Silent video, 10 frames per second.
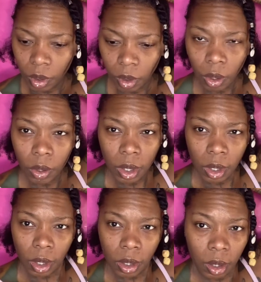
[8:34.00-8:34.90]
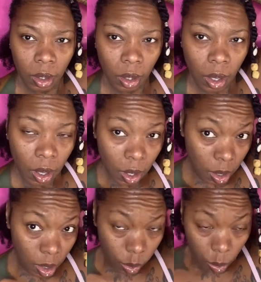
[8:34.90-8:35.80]
And
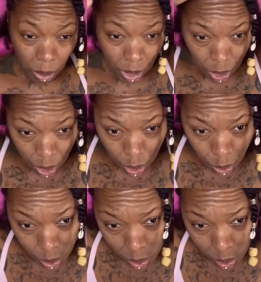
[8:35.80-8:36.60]
this would be cute.